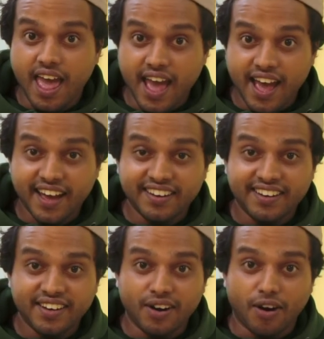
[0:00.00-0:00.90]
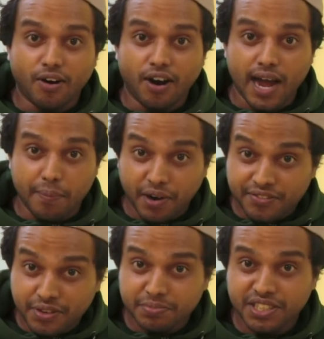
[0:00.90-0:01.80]
and
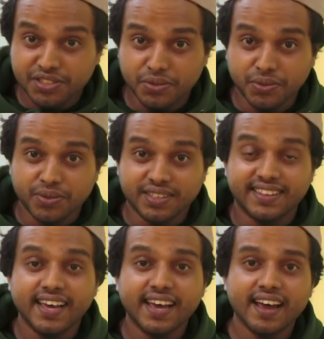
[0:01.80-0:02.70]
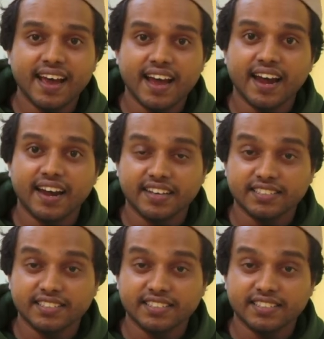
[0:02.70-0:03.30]
apart from these two, they had a